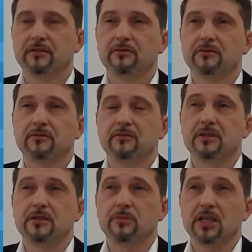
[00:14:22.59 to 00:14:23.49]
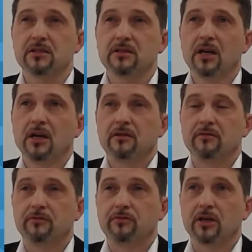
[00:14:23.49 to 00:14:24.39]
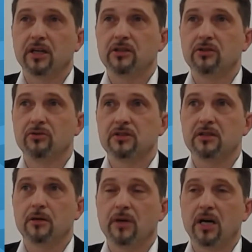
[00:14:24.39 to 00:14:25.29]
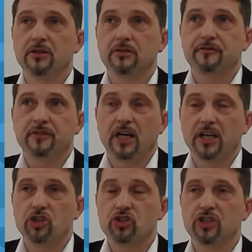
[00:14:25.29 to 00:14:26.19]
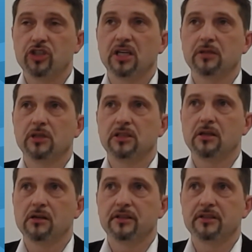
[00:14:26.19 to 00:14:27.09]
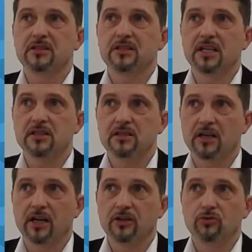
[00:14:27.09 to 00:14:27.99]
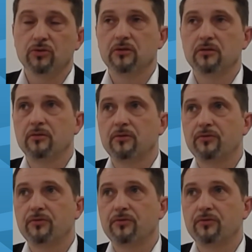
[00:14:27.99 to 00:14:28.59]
And this means but reduce the amount of energy and material is necessary to